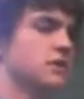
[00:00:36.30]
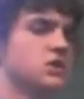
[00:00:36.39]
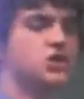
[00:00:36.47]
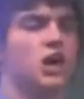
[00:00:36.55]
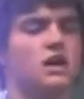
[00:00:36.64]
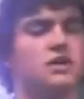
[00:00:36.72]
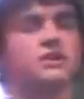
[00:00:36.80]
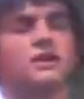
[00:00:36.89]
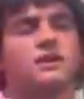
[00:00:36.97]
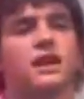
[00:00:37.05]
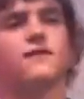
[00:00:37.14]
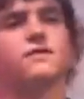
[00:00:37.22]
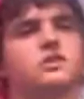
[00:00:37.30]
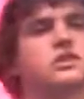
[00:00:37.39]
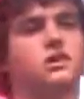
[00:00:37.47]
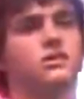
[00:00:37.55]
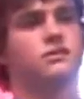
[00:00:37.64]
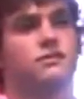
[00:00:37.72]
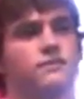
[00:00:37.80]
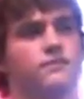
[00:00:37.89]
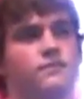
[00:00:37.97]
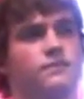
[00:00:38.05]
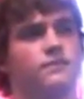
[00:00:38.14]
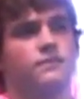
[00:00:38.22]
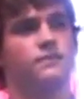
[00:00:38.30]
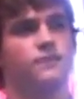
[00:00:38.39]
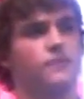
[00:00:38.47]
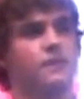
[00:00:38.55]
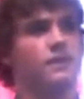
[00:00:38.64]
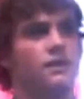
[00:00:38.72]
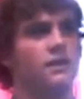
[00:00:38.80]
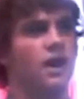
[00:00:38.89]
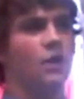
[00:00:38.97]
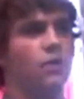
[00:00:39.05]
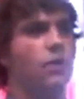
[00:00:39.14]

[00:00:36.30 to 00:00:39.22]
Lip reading: that Jonathan and David share. I will